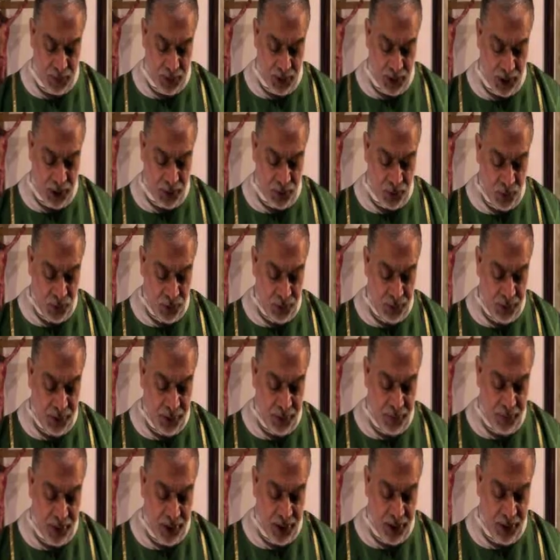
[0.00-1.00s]
It would be
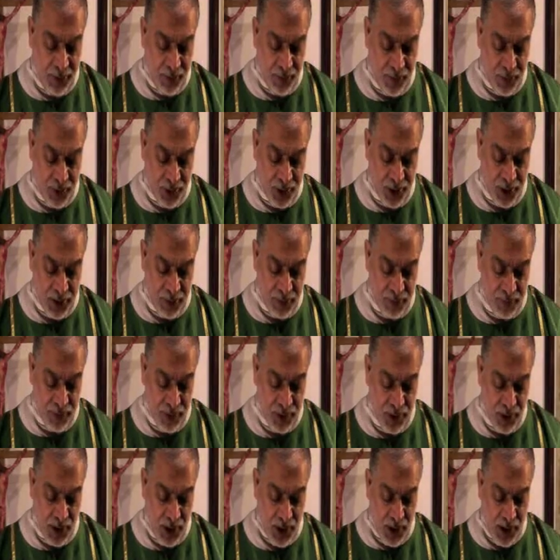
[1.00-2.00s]
better for him
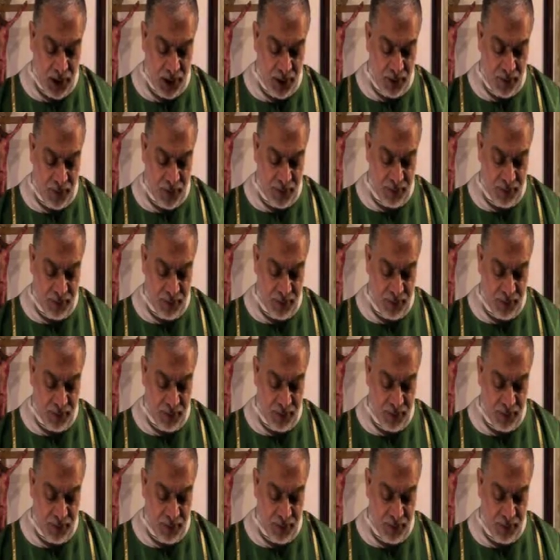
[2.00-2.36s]
if